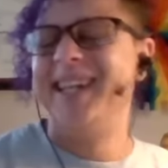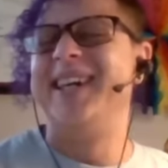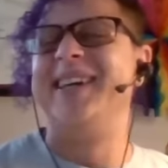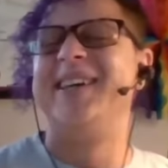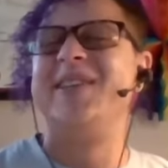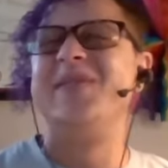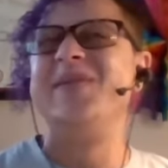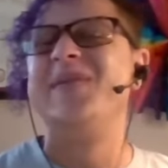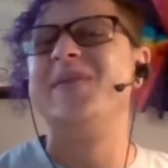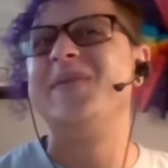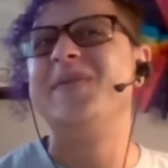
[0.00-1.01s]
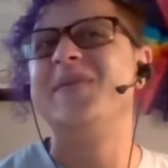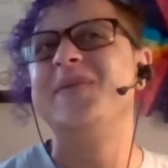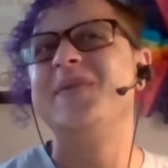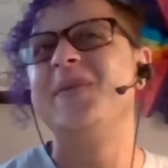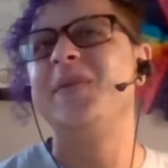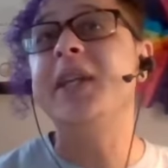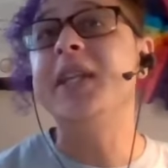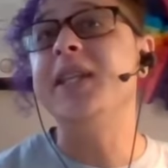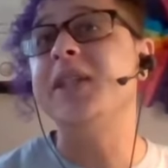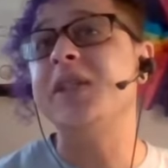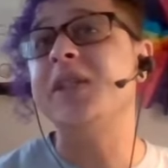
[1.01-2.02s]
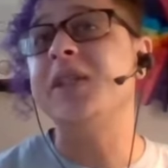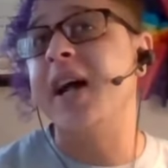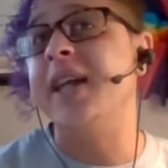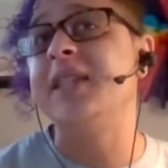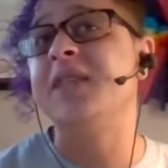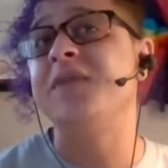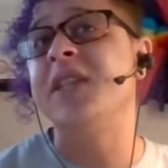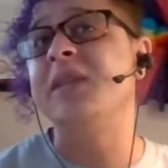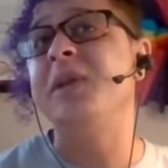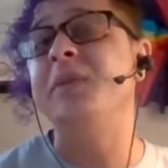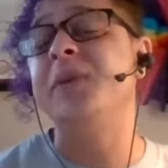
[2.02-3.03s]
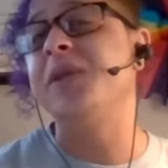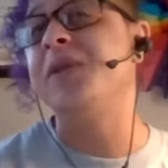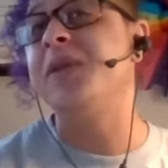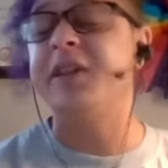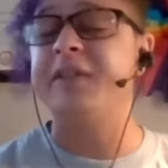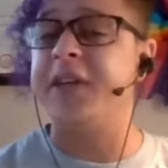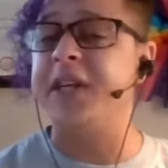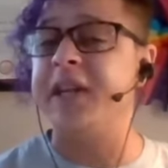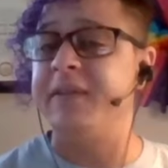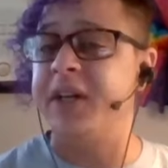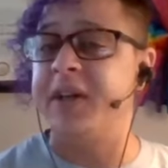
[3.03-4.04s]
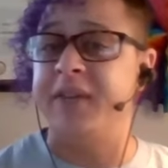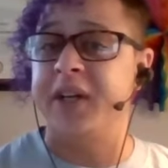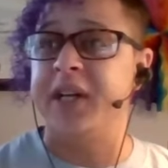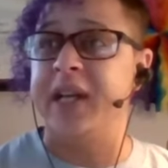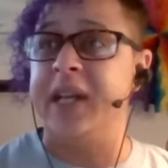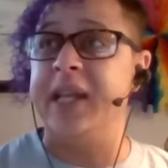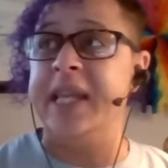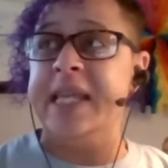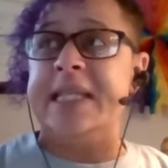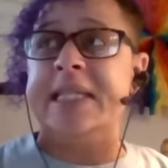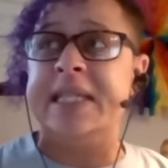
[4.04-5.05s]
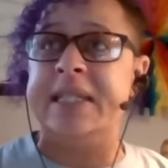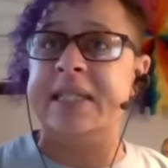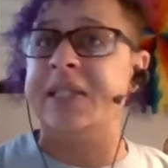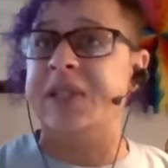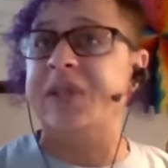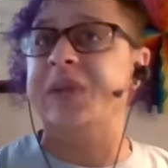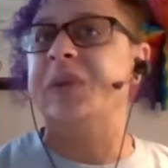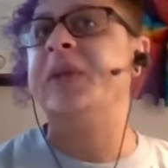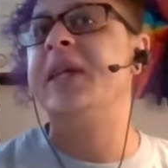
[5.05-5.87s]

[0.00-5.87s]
Um, really, there's all kinds of things people to do that are very, very, very easy to do.